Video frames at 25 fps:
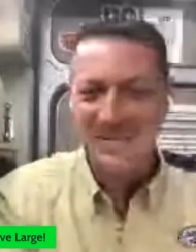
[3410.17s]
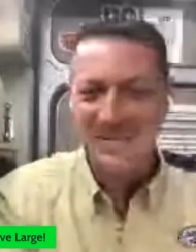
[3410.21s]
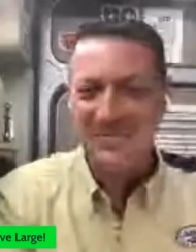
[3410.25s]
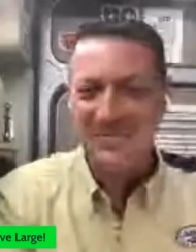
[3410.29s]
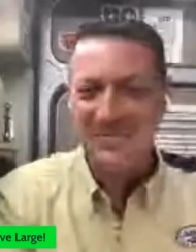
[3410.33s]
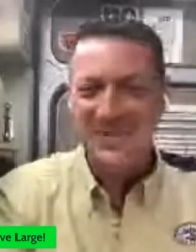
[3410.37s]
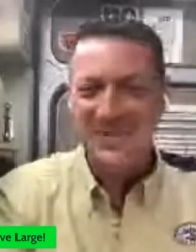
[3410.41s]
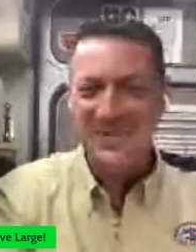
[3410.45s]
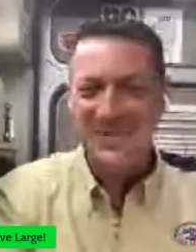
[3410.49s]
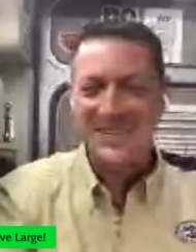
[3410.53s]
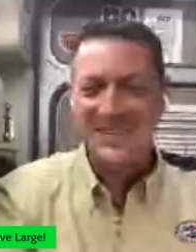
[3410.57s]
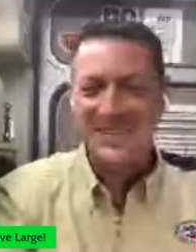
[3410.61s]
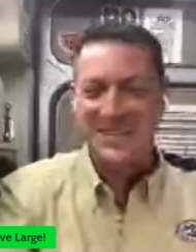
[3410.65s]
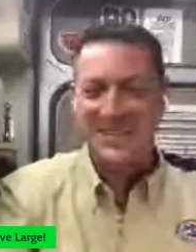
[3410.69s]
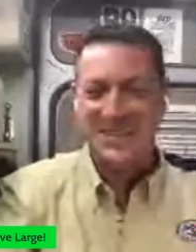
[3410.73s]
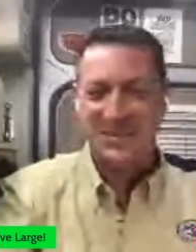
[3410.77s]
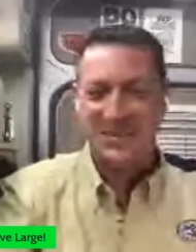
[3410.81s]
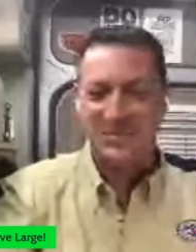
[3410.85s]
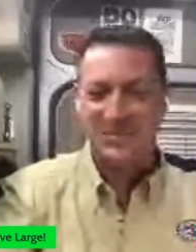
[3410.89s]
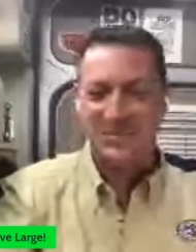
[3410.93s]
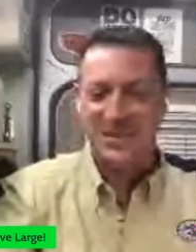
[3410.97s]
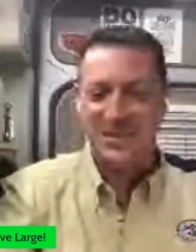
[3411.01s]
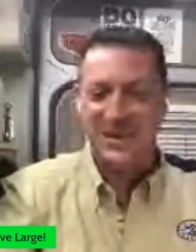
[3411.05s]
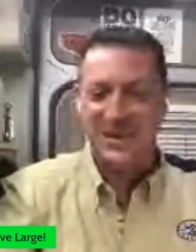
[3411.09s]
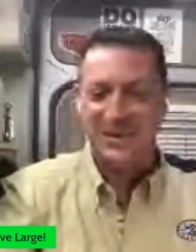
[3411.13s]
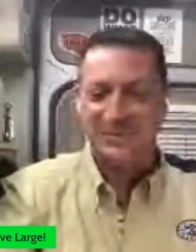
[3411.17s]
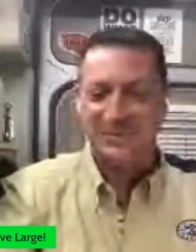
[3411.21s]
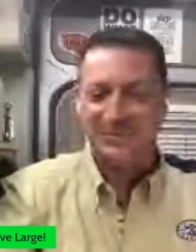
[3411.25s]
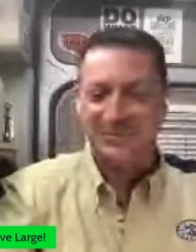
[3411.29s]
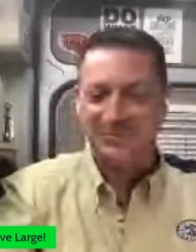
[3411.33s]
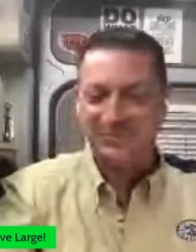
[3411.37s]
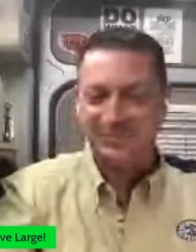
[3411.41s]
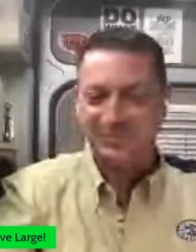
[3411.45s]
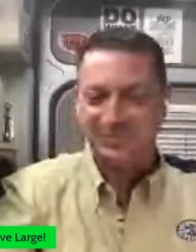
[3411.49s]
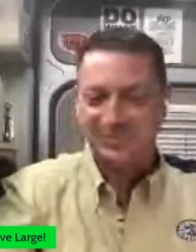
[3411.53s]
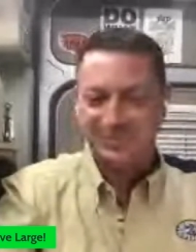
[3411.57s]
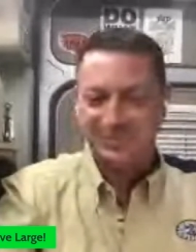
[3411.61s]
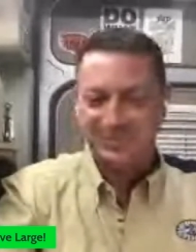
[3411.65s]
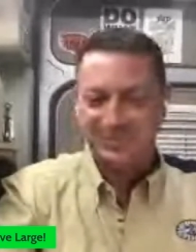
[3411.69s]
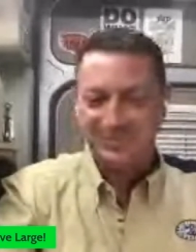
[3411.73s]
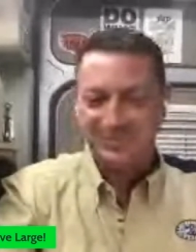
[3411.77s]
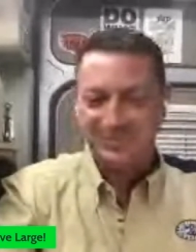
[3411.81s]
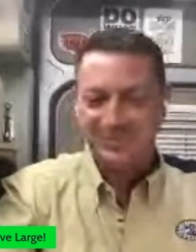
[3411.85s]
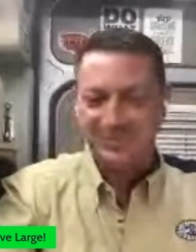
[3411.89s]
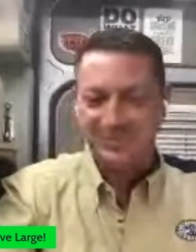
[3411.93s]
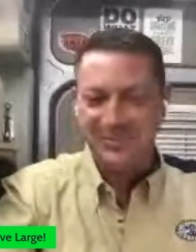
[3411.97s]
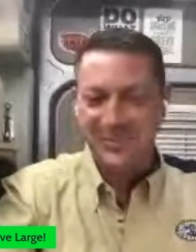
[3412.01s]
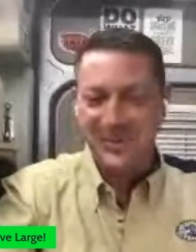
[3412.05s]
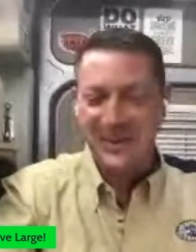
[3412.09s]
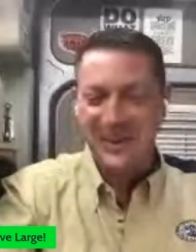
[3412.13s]
It's that time of day.
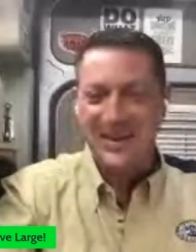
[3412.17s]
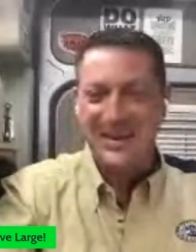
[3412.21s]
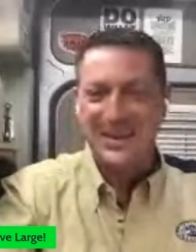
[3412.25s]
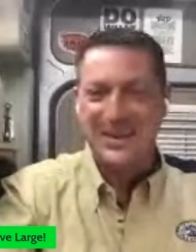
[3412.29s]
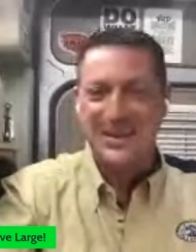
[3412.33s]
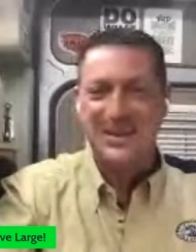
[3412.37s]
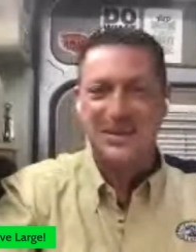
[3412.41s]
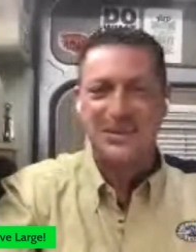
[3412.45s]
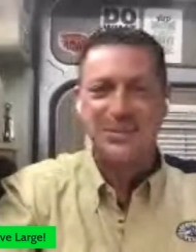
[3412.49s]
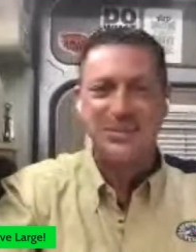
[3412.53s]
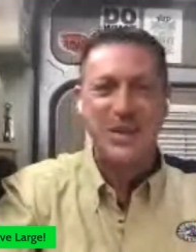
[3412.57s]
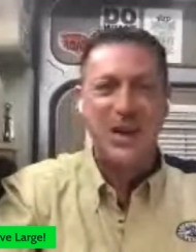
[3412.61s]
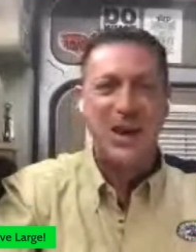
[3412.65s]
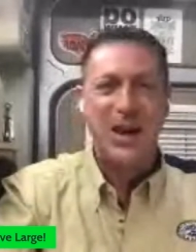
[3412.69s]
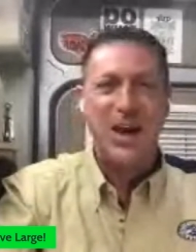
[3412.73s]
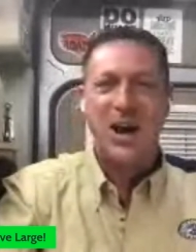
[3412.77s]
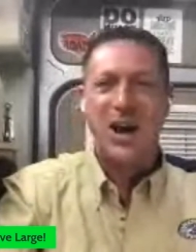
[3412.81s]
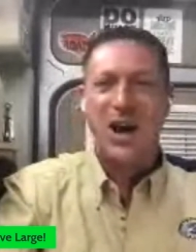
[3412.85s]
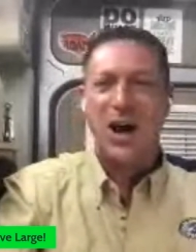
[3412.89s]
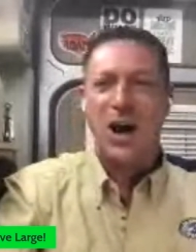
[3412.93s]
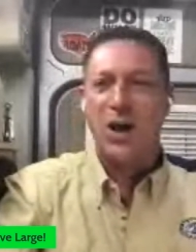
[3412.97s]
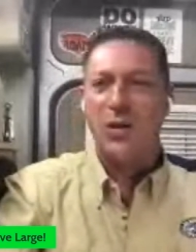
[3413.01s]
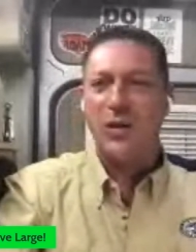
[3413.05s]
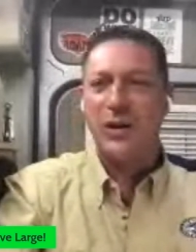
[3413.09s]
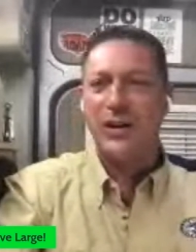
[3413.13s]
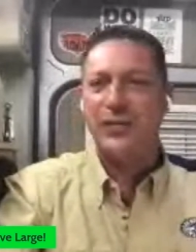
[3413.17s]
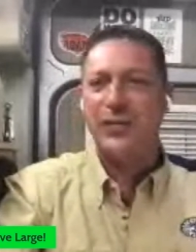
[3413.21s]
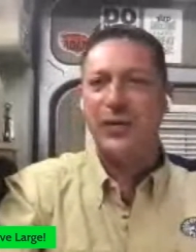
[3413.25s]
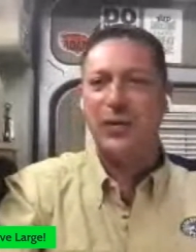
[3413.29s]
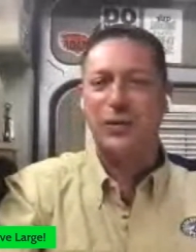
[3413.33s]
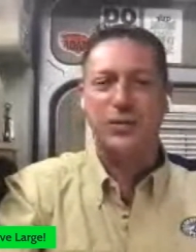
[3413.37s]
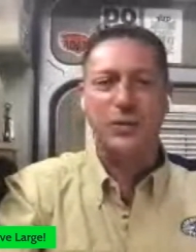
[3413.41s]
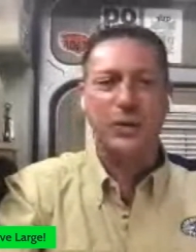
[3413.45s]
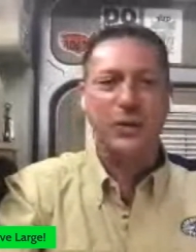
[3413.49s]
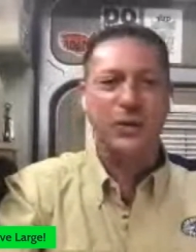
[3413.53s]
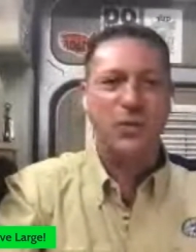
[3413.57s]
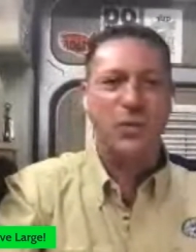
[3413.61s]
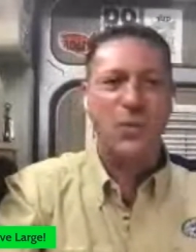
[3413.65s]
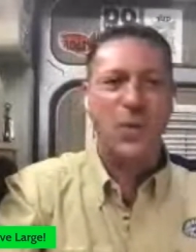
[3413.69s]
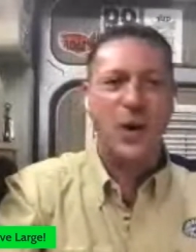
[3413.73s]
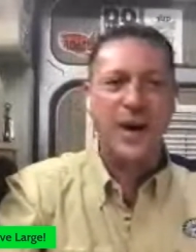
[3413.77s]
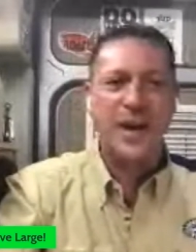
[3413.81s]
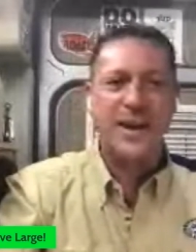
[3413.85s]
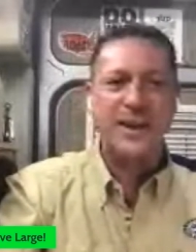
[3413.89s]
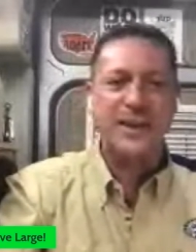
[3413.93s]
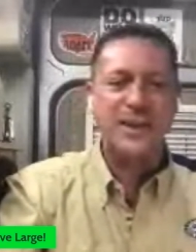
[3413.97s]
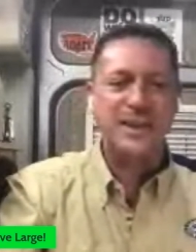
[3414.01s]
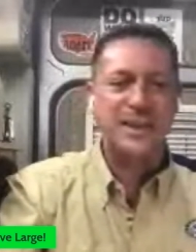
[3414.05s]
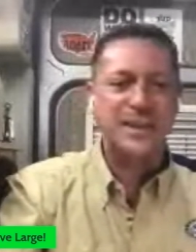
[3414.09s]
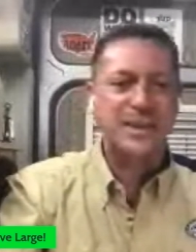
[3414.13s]
Um, all right, folks, we're going to
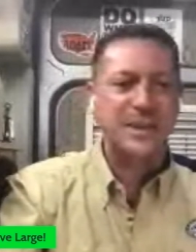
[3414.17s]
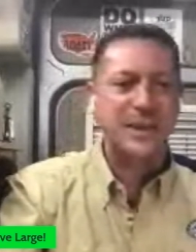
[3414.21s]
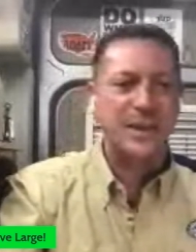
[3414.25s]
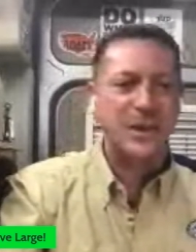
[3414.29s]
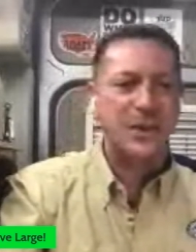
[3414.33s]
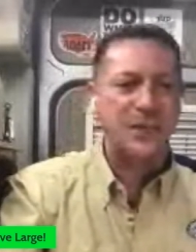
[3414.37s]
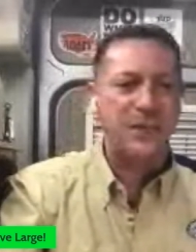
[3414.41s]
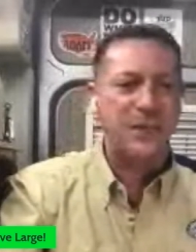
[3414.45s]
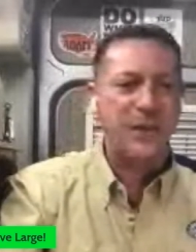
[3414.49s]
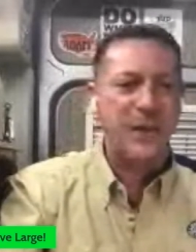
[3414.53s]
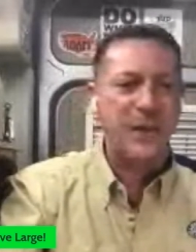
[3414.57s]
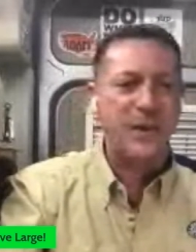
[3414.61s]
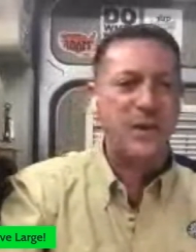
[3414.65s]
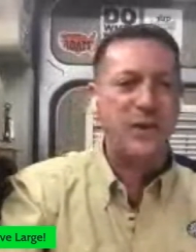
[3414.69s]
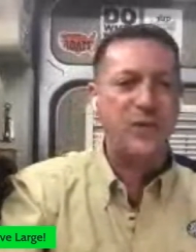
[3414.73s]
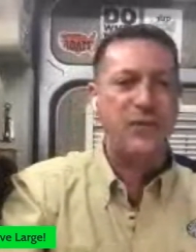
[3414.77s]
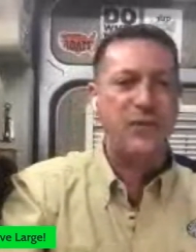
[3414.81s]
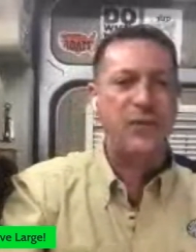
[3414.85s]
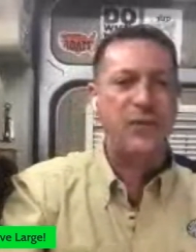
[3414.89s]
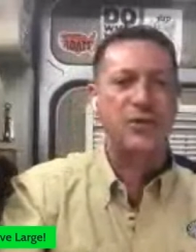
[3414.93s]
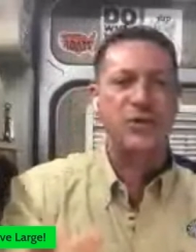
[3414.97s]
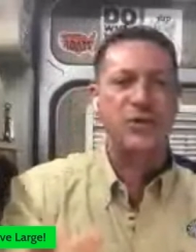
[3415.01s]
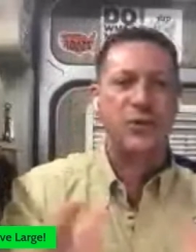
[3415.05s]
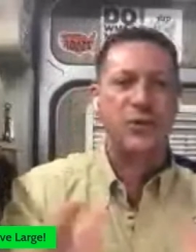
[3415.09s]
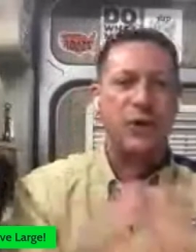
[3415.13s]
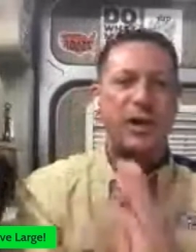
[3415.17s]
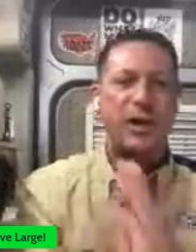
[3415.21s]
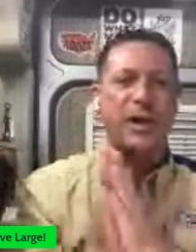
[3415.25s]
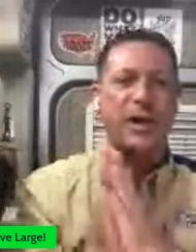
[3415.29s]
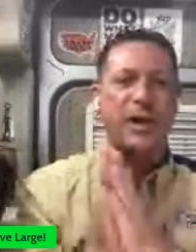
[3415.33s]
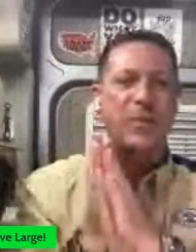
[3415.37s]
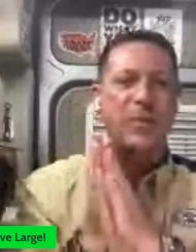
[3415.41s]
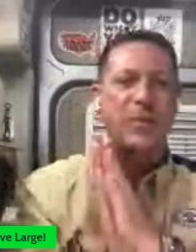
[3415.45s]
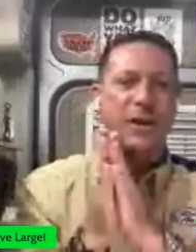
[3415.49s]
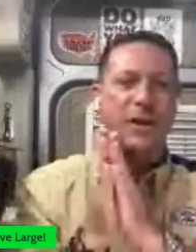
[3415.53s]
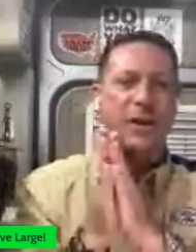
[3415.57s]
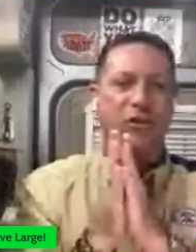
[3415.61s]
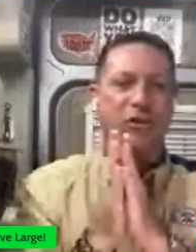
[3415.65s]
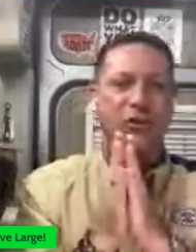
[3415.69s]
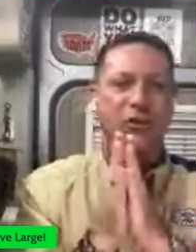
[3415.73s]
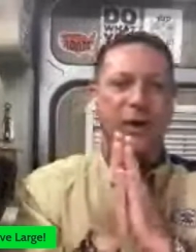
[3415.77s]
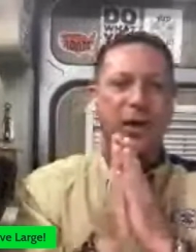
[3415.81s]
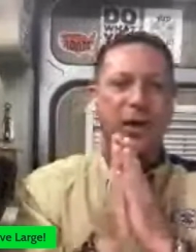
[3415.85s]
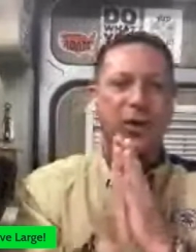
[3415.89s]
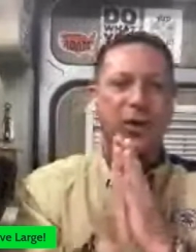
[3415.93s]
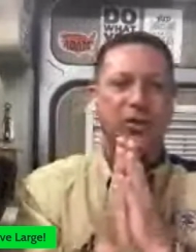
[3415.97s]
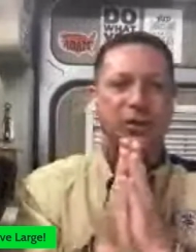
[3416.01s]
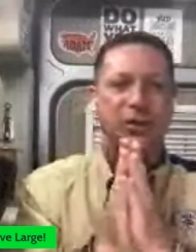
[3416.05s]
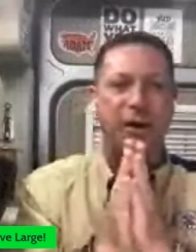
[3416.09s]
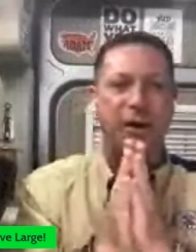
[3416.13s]
wind this down. Thank you for joining. We had a
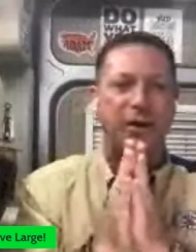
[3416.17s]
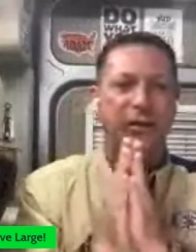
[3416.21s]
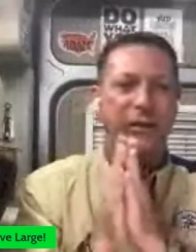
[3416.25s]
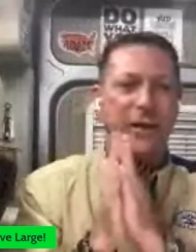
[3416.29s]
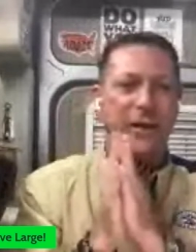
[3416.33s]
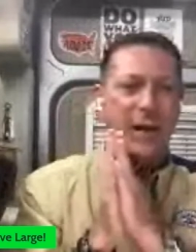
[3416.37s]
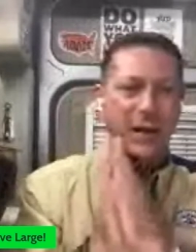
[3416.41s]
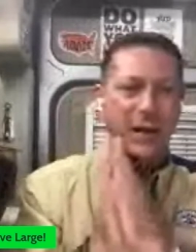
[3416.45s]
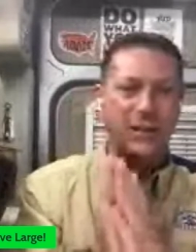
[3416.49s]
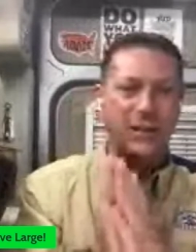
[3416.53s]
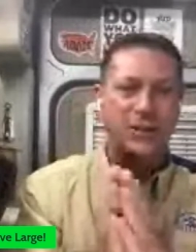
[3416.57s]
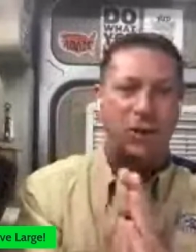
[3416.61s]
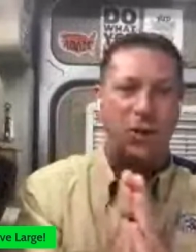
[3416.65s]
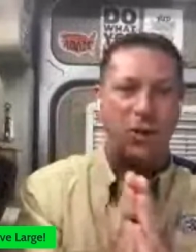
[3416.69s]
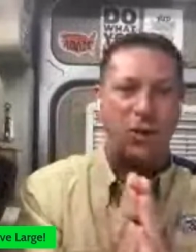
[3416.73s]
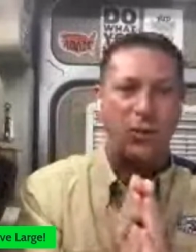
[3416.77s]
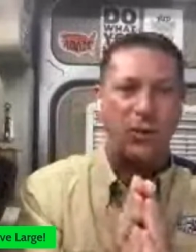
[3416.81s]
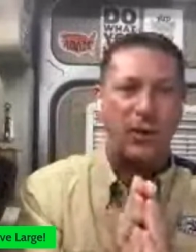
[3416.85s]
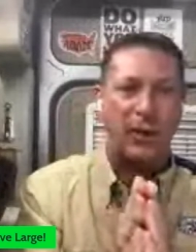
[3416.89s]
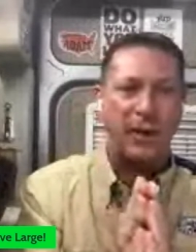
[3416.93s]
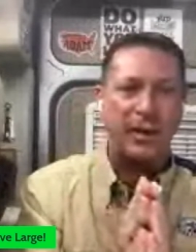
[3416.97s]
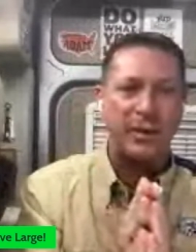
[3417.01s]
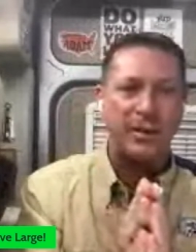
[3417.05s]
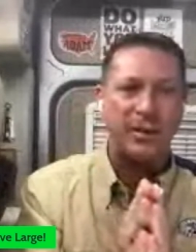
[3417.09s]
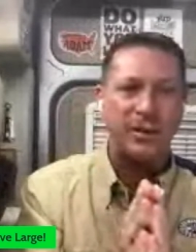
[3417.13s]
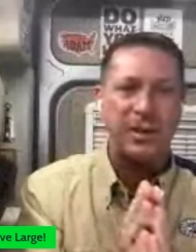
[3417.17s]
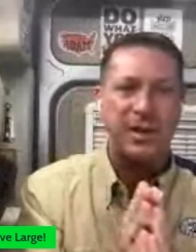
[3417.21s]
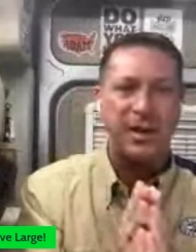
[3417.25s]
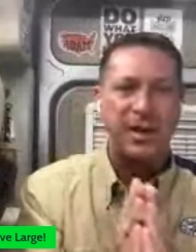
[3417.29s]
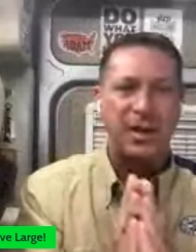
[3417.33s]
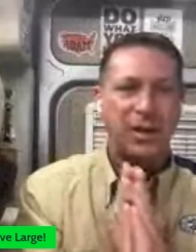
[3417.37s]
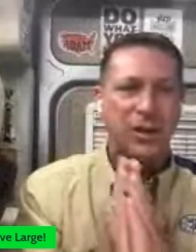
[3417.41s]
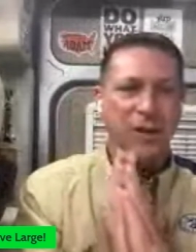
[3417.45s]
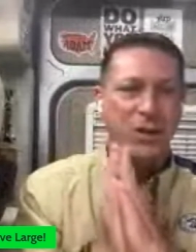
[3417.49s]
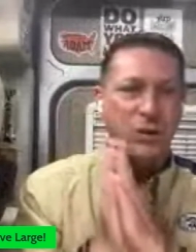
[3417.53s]
great crowd, as always.